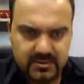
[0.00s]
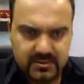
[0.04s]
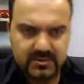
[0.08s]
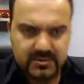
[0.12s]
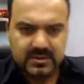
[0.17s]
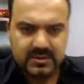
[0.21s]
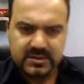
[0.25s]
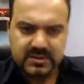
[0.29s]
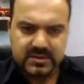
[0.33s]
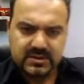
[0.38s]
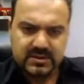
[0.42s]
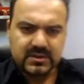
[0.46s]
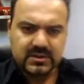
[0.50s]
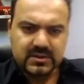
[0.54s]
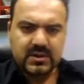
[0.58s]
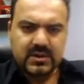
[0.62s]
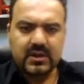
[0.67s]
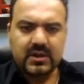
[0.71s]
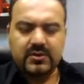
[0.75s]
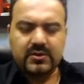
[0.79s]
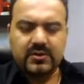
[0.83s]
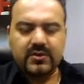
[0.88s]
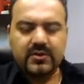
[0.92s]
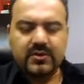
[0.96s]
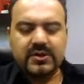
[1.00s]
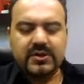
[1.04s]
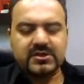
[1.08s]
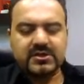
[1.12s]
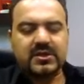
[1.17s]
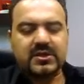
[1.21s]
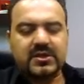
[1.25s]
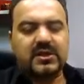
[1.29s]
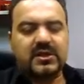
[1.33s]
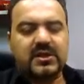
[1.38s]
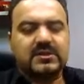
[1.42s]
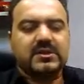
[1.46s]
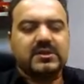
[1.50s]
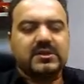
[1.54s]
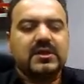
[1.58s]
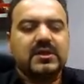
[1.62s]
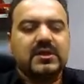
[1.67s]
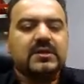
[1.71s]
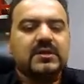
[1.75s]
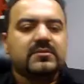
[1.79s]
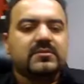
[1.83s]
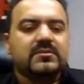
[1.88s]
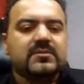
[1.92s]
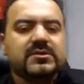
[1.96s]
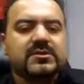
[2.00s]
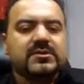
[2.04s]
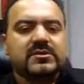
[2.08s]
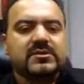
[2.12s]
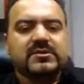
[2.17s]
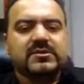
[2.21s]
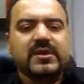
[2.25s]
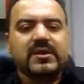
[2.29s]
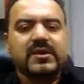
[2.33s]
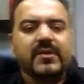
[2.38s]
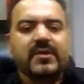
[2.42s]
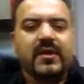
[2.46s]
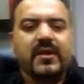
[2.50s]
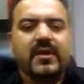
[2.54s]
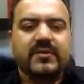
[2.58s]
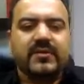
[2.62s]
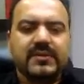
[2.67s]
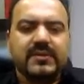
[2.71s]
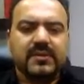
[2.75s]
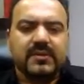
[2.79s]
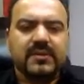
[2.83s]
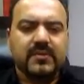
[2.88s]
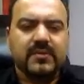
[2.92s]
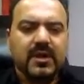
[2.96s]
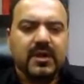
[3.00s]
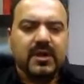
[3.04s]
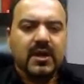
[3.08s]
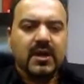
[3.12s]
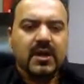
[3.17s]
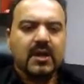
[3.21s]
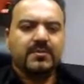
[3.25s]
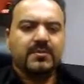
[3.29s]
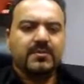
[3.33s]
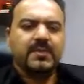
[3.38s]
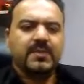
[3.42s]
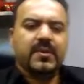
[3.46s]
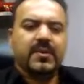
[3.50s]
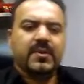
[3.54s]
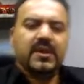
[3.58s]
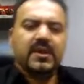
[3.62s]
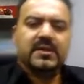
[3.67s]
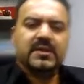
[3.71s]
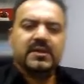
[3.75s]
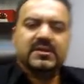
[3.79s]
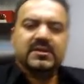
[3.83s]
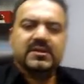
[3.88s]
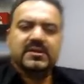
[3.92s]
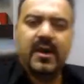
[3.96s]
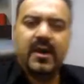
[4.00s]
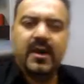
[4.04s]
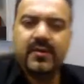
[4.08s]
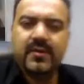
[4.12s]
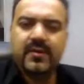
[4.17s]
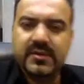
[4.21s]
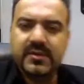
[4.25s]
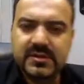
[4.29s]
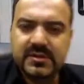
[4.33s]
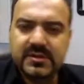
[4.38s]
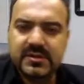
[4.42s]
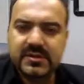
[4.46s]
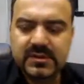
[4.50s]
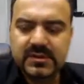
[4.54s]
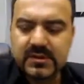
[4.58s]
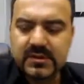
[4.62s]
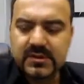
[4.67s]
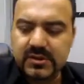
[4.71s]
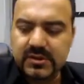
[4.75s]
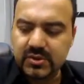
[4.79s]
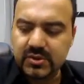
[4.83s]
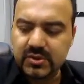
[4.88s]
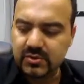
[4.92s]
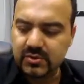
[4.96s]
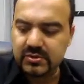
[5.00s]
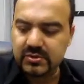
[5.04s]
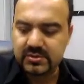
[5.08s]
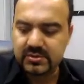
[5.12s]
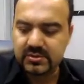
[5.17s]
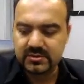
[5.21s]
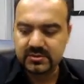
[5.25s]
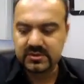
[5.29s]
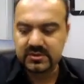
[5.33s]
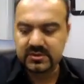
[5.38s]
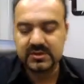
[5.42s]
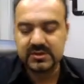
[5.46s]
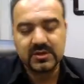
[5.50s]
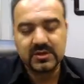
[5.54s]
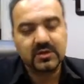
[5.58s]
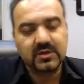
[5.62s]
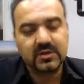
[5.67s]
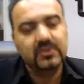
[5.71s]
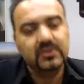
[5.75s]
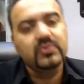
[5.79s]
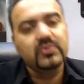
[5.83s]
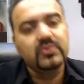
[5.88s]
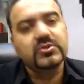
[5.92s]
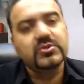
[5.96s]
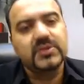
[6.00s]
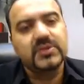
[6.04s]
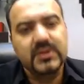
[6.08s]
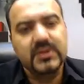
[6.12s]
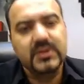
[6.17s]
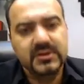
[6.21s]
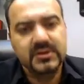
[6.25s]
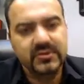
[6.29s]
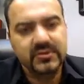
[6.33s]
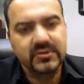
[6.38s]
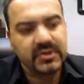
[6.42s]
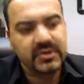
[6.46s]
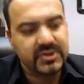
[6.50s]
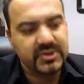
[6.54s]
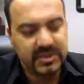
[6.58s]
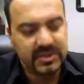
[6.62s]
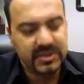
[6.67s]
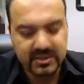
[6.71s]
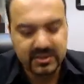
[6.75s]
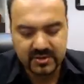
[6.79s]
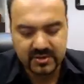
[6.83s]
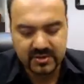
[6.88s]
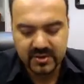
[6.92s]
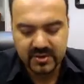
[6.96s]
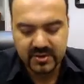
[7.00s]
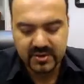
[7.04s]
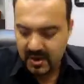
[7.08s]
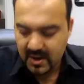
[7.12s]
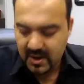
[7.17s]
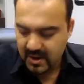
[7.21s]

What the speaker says: This is the kind of rationality that Mr. Sam Harris and people like Sam Harris use. This is the conclusion that he's reaching here.